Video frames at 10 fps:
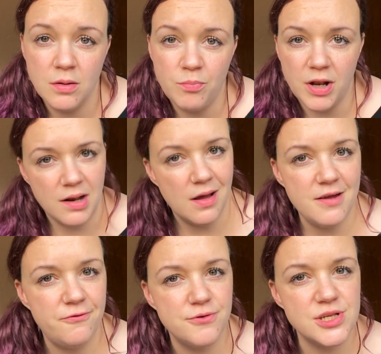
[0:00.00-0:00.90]
but
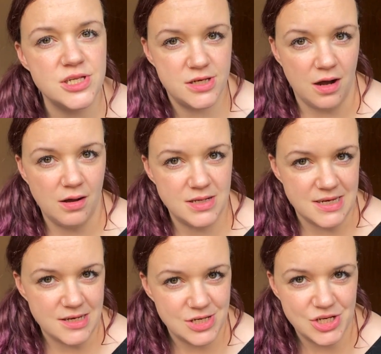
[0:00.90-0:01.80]
life was
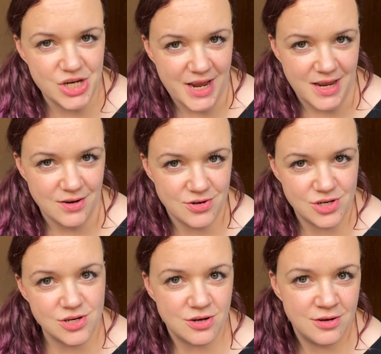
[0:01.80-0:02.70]
starting to
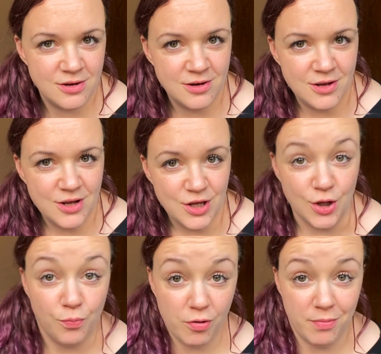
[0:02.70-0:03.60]
change.
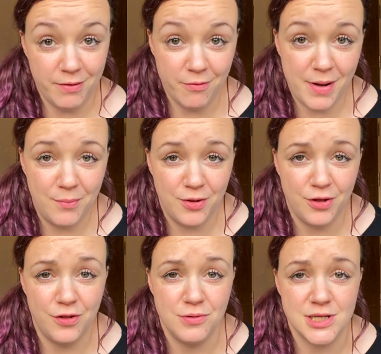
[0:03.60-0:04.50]
You'll probably remember
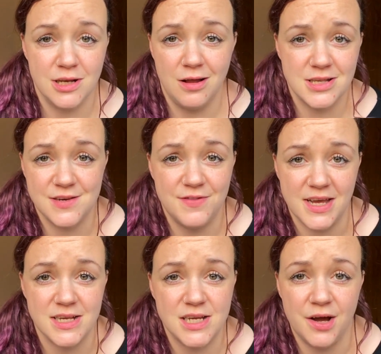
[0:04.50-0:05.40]
that there was lots of
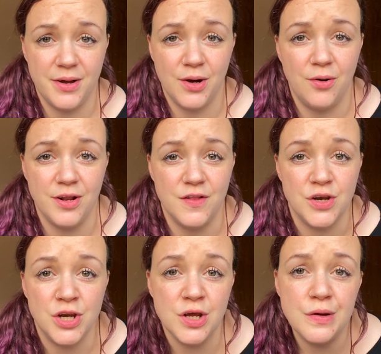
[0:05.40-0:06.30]
things going on in the
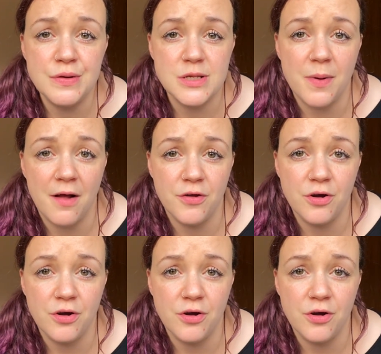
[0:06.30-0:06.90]
news about the